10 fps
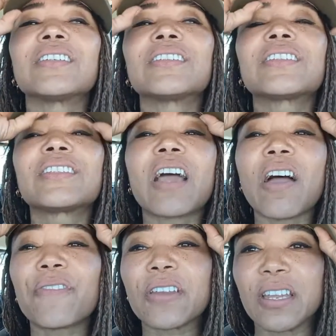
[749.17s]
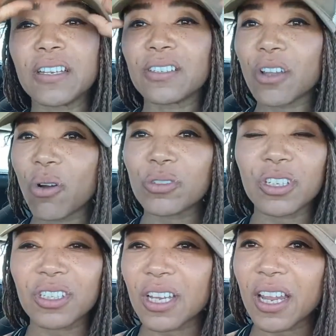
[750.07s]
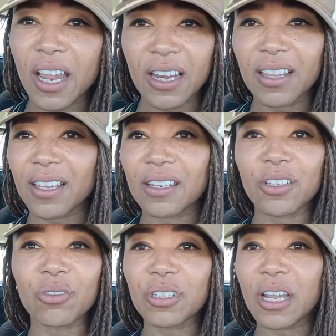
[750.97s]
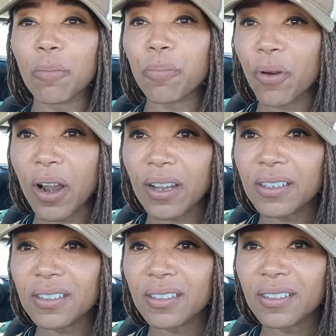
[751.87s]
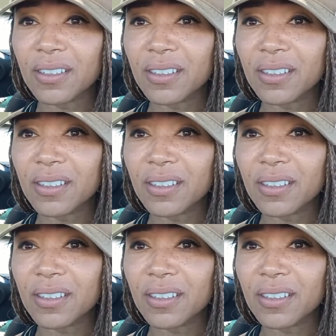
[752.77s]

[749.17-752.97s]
Stephanie, don't just take anything. Don't take a product.